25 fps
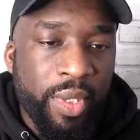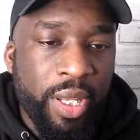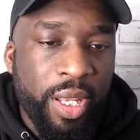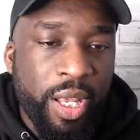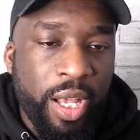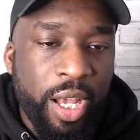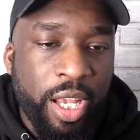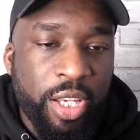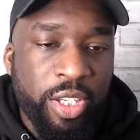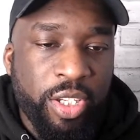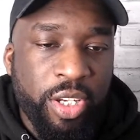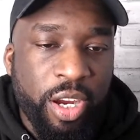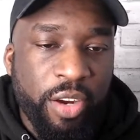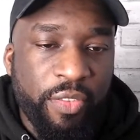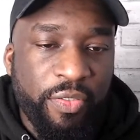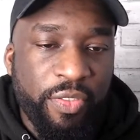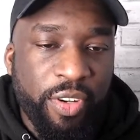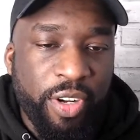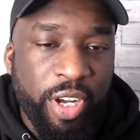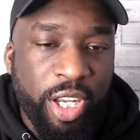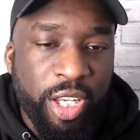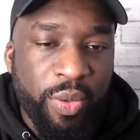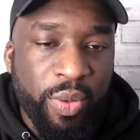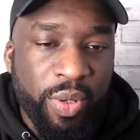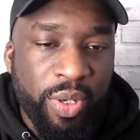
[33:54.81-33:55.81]
Sorry, I
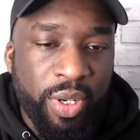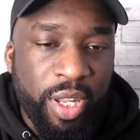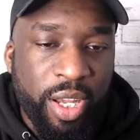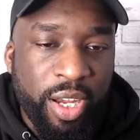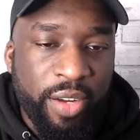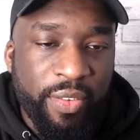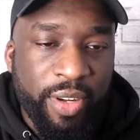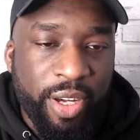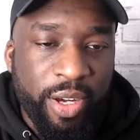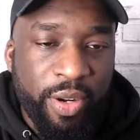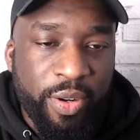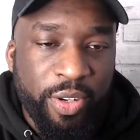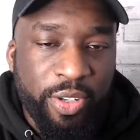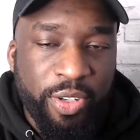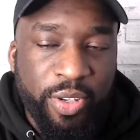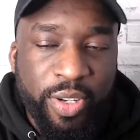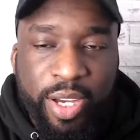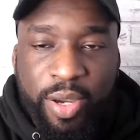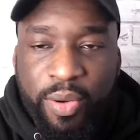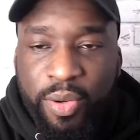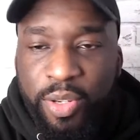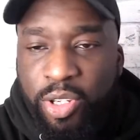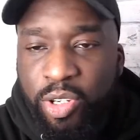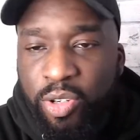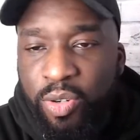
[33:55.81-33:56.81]
forgot you were live. How are you?
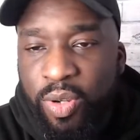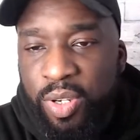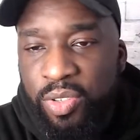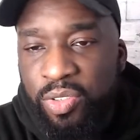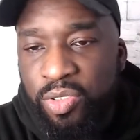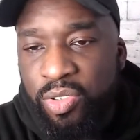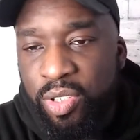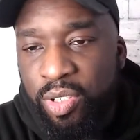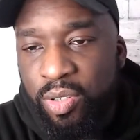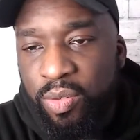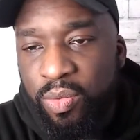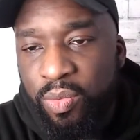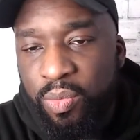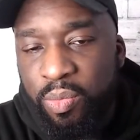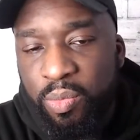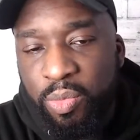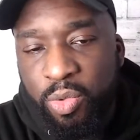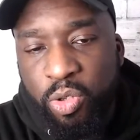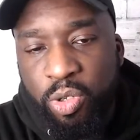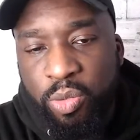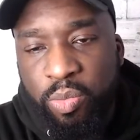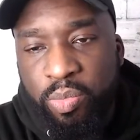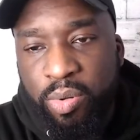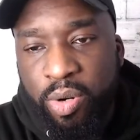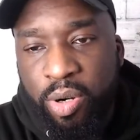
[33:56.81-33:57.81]
How are you, Ashton? I'm
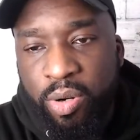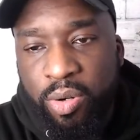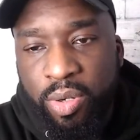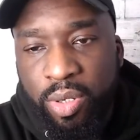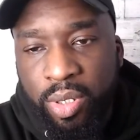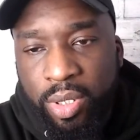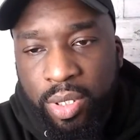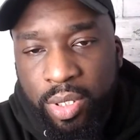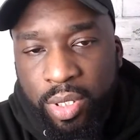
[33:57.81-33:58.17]
good, bro.